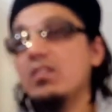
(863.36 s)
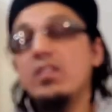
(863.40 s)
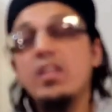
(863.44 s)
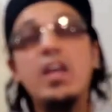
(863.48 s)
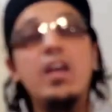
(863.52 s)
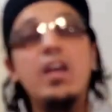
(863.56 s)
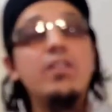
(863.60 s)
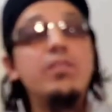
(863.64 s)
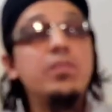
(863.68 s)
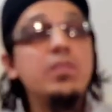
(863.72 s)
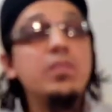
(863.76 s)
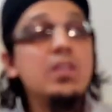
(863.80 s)
They
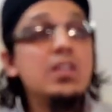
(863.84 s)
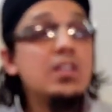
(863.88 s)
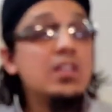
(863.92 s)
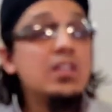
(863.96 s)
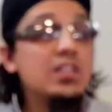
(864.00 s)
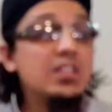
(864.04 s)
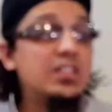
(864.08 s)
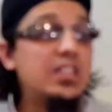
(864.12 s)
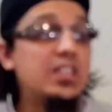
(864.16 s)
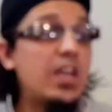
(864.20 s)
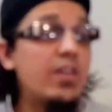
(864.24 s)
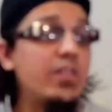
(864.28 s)
have
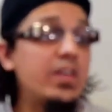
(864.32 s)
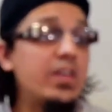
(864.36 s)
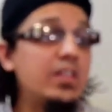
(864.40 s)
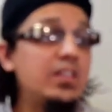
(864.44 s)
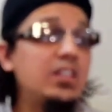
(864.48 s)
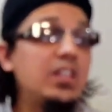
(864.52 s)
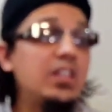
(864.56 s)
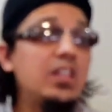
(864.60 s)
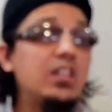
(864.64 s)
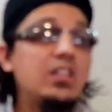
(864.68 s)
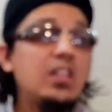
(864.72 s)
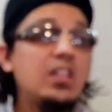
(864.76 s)

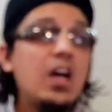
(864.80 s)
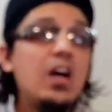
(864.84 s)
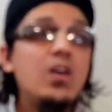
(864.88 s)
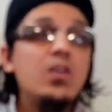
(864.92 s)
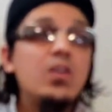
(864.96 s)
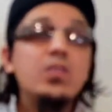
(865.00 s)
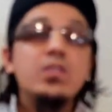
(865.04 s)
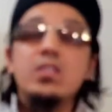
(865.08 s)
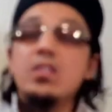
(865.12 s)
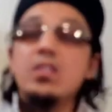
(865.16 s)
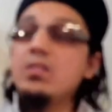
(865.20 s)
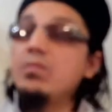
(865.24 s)
seventy
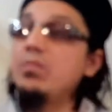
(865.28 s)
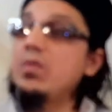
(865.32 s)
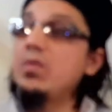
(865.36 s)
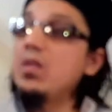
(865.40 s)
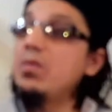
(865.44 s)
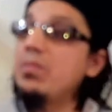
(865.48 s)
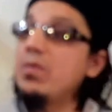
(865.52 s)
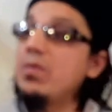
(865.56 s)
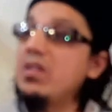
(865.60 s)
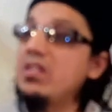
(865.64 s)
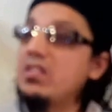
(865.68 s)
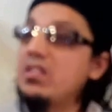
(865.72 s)
thousand
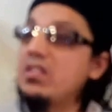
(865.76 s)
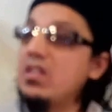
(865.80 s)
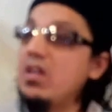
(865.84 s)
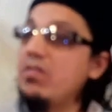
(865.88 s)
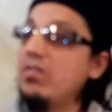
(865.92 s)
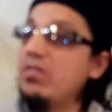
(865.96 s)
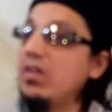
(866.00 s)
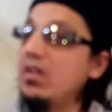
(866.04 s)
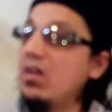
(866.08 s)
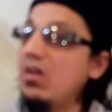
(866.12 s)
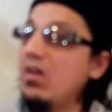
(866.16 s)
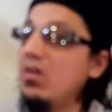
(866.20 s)
people
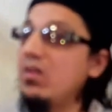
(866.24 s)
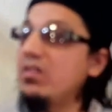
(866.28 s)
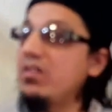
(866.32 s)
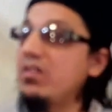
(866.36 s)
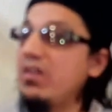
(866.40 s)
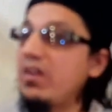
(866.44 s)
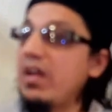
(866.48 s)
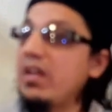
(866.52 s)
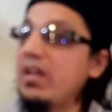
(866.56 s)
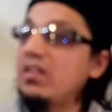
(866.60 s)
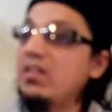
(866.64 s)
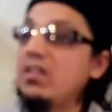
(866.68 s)
serving her on
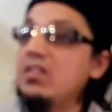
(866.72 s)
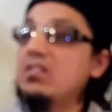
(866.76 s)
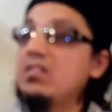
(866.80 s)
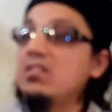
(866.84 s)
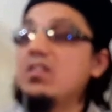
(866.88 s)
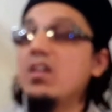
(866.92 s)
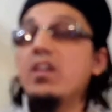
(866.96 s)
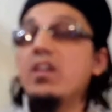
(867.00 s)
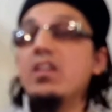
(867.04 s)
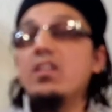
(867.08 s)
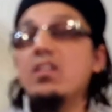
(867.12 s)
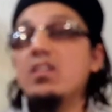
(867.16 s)
the right
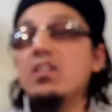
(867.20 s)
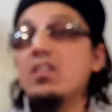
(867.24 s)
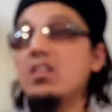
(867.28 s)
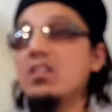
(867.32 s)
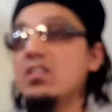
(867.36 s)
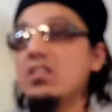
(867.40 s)
hand side,